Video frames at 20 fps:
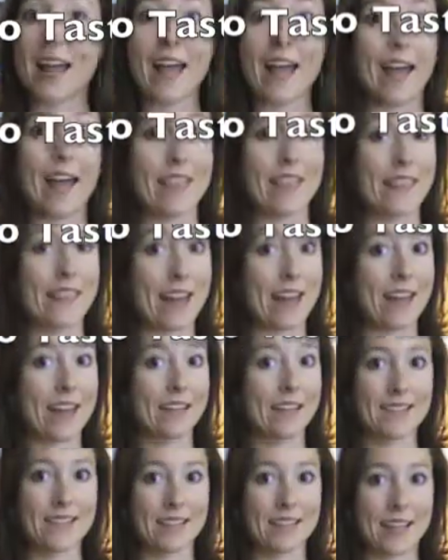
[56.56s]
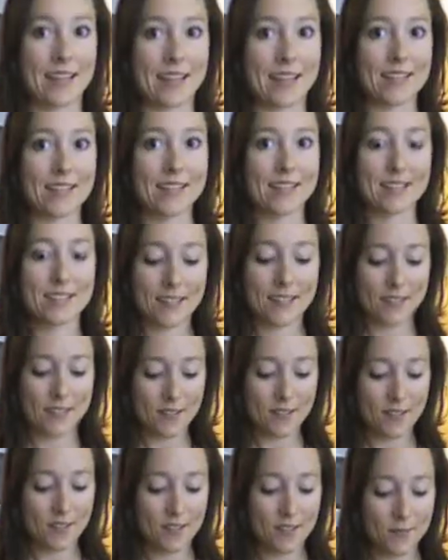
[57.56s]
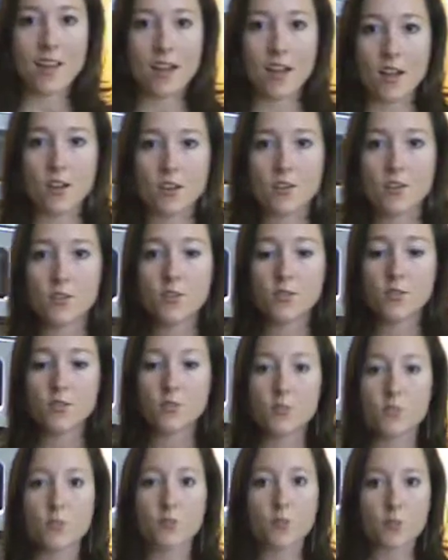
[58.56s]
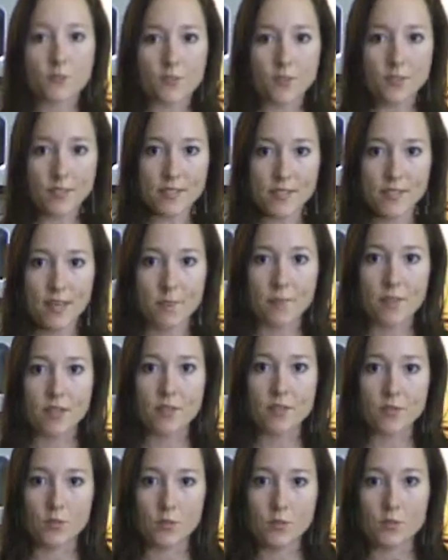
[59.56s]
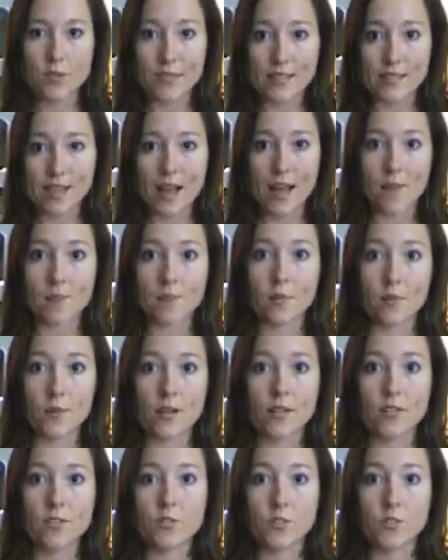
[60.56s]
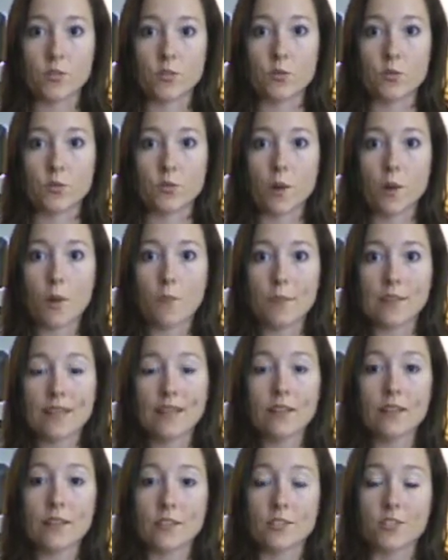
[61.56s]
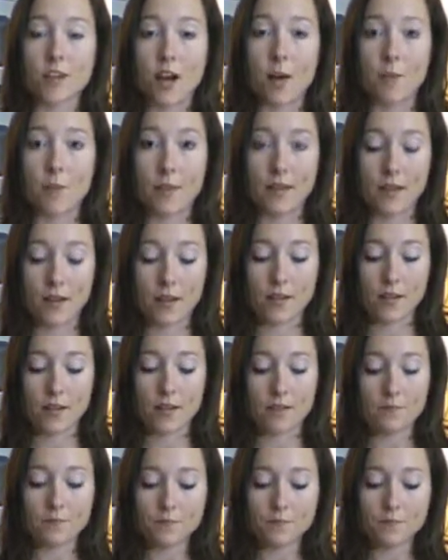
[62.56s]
And that is it. So the first thing I'm going to do is I'm going to peel and chop my onion.